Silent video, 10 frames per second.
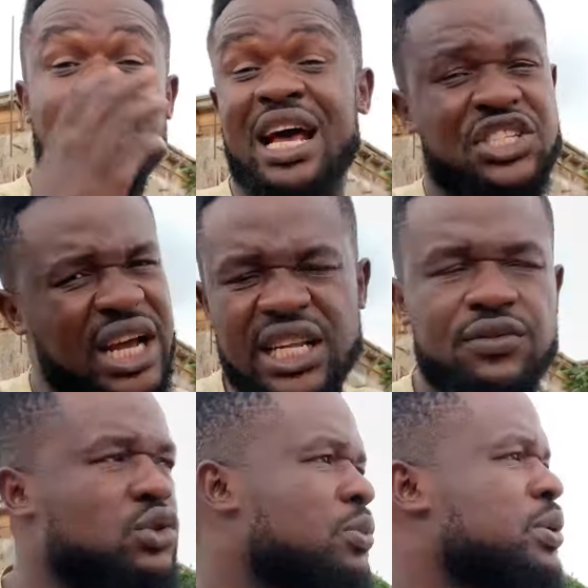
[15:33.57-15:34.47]
Let's share
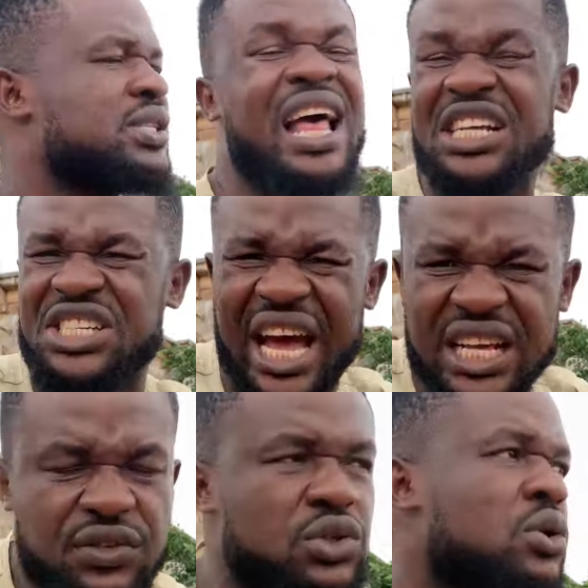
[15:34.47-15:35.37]
this video, please. Let's share
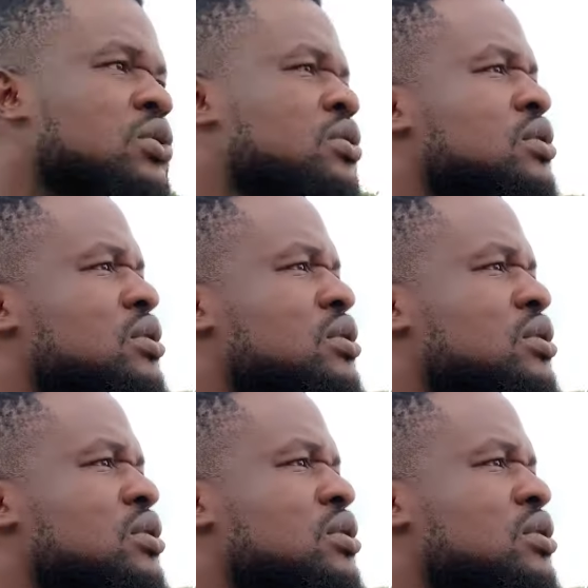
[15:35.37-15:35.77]
this video.